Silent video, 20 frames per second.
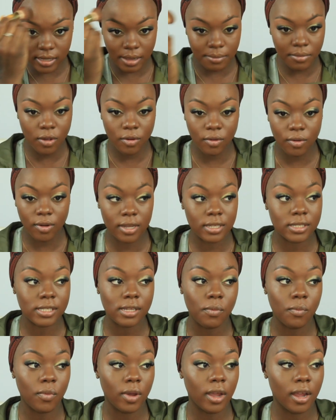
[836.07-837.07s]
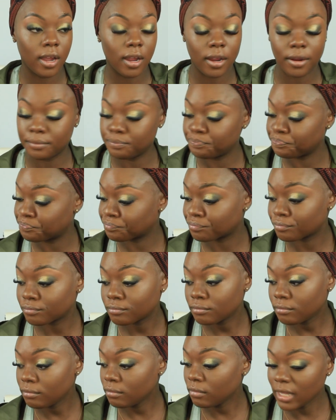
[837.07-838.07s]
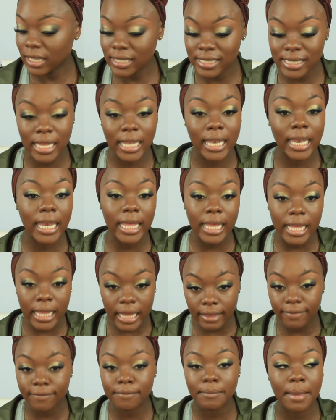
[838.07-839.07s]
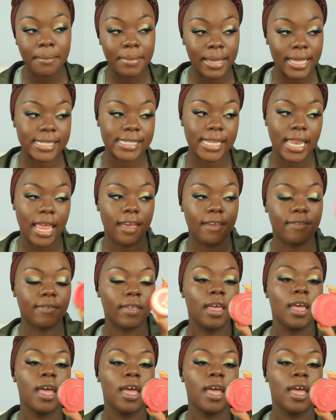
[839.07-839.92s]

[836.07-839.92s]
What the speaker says: I'm going somewhere to live my best life.